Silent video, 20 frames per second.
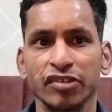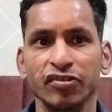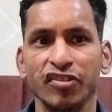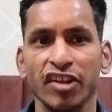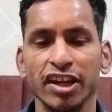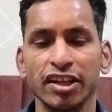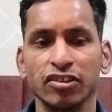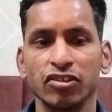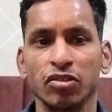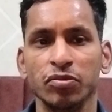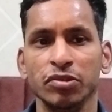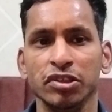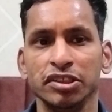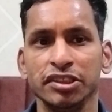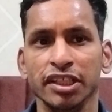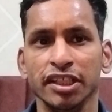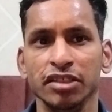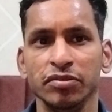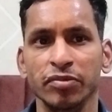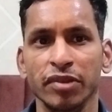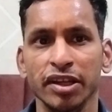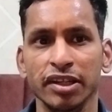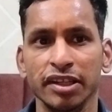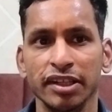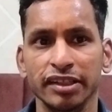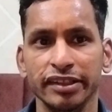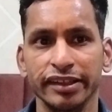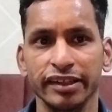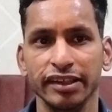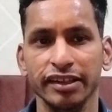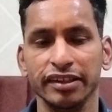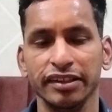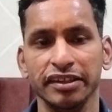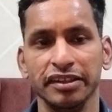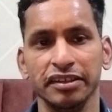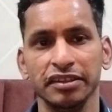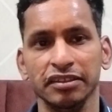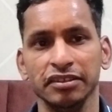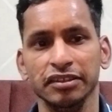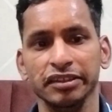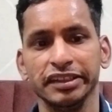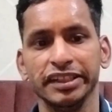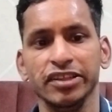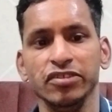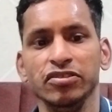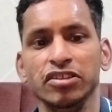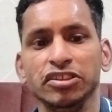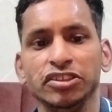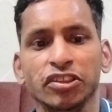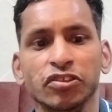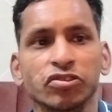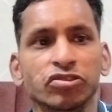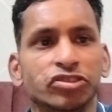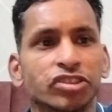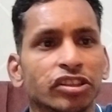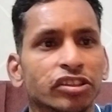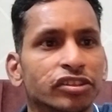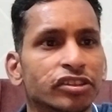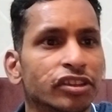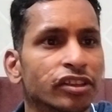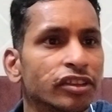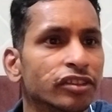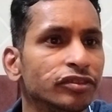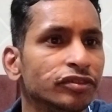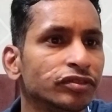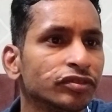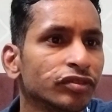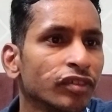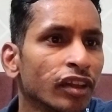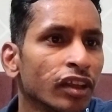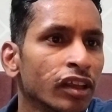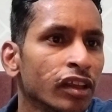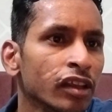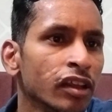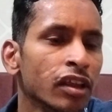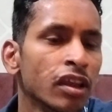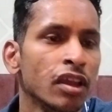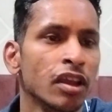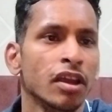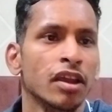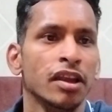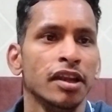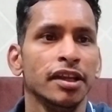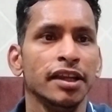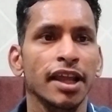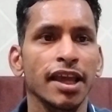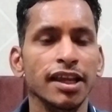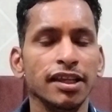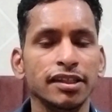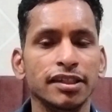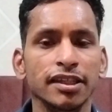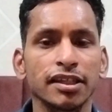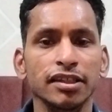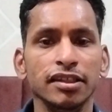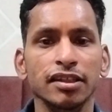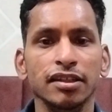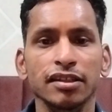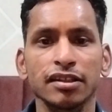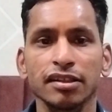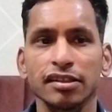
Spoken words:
and effect of the change made, give the solutions. Next is